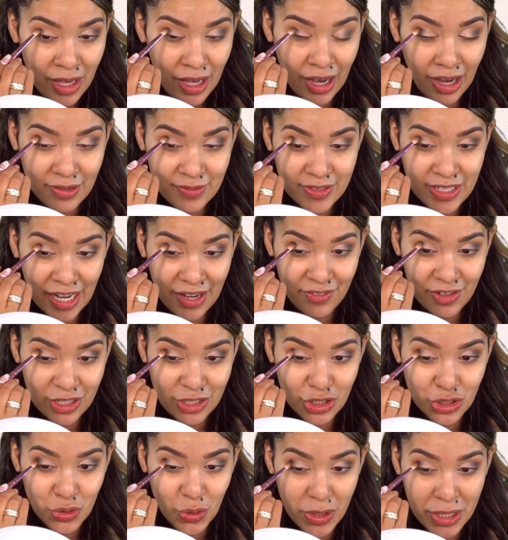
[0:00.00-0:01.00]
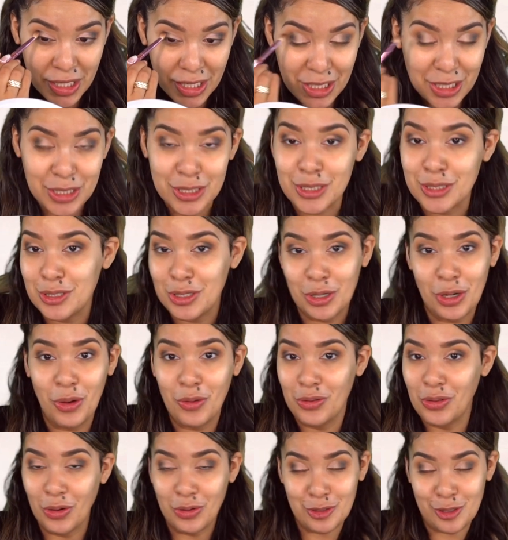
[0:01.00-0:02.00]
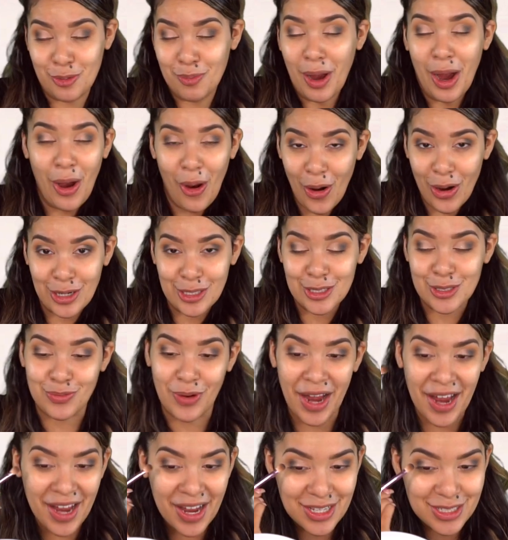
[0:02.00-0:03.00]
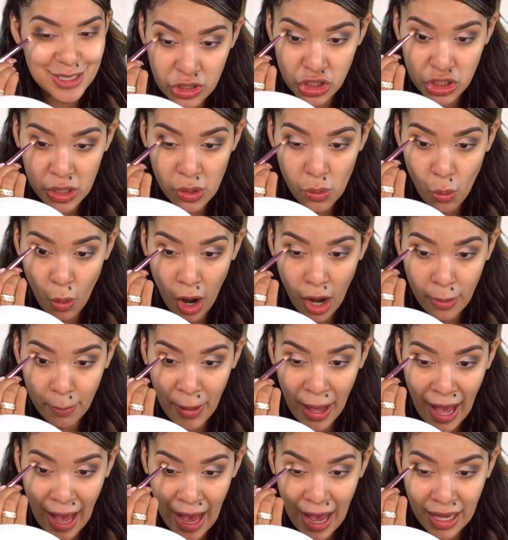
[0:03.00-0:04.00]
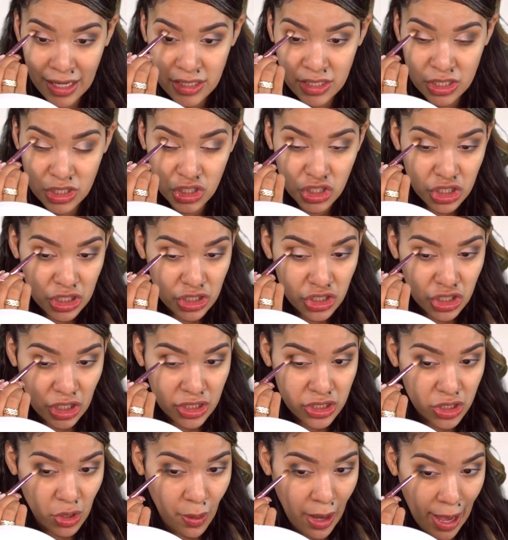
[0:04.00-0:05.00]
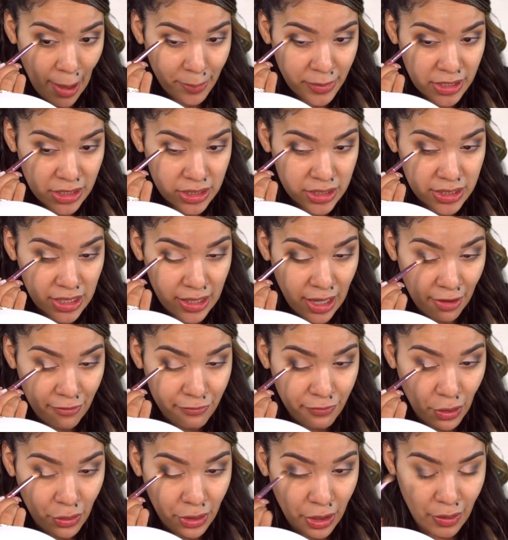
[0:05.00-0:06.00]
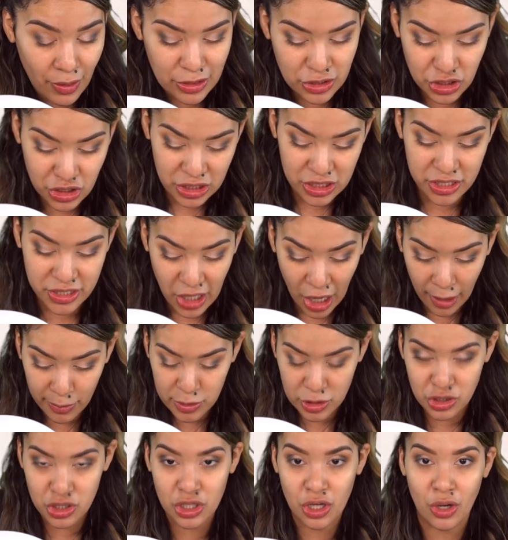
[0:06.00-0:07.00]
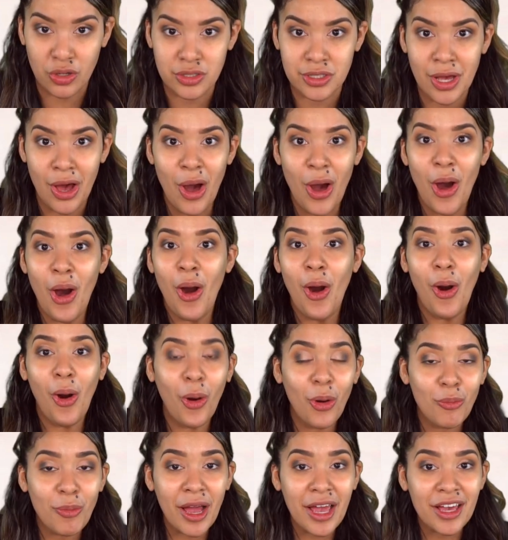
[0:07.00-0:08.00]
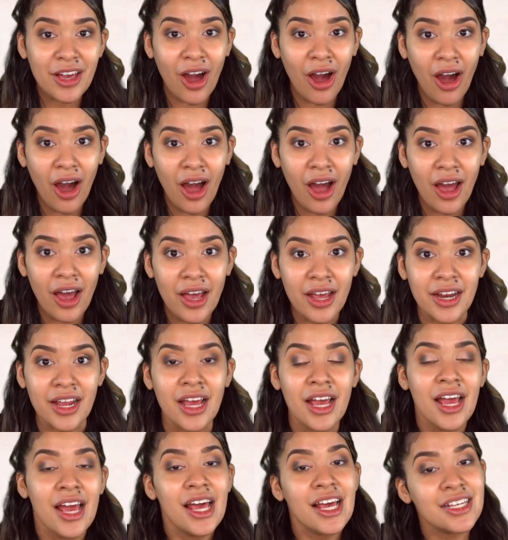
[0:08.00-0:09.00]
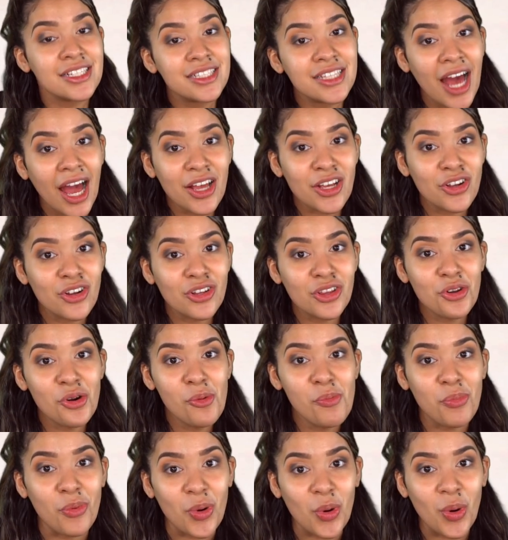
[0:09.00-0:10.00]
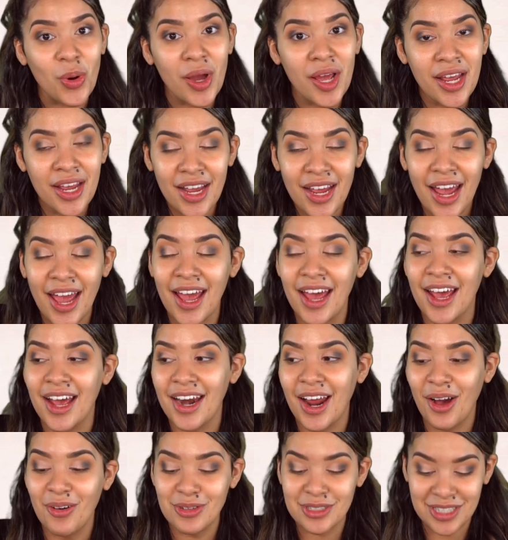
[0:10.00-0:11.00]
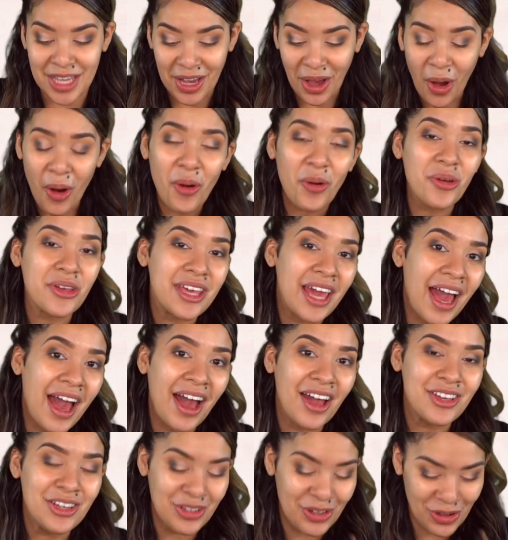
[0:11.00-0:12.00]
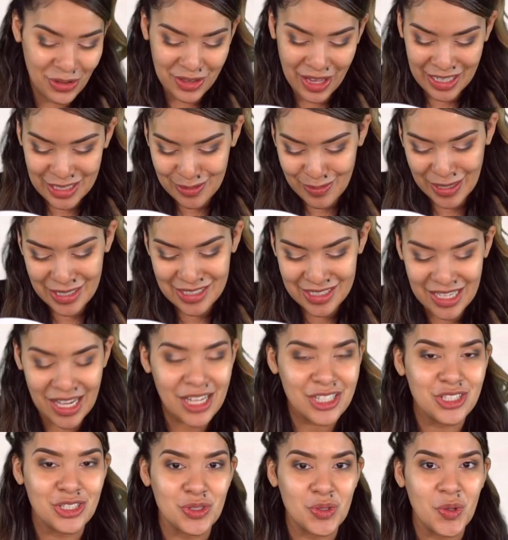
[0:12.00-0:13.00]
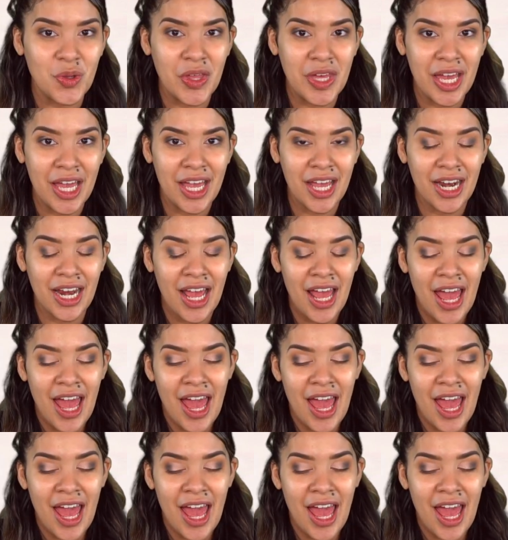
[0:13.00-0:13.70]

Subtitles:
of David and Julian, because, you know, those are my hearts, right? She walked past. She just so happened to see that photo, and she stopped and she goes, "Oh my God, is that your little boy?" And I was like, "Oh yeah, you know, that's my son, Julian."